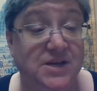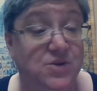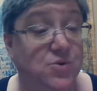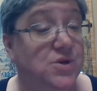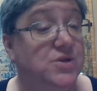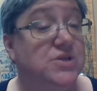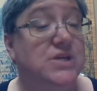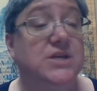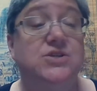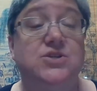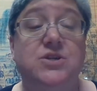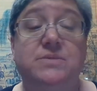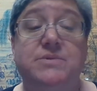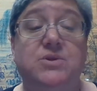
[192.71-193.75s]
And you can
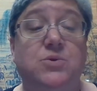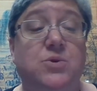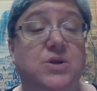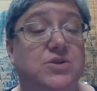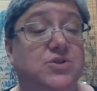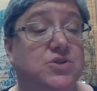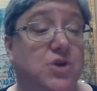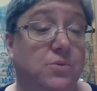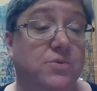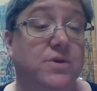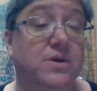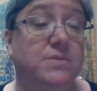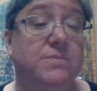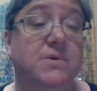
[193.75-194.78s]
teach them and you can show
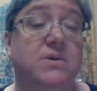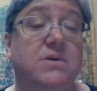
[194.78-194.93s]
them.